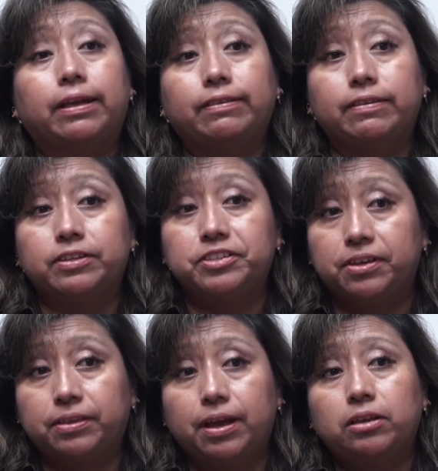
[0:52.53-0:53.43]
His name
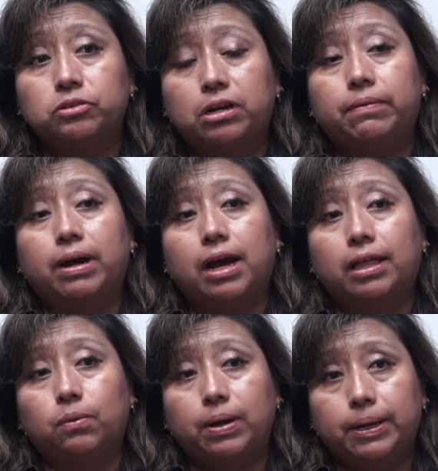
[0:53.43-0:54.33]
is Ignacio
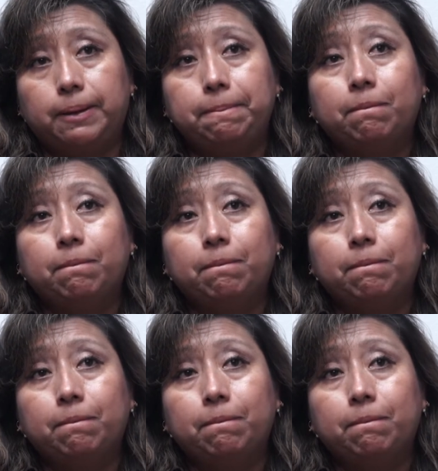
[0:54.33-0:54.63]
Martinez.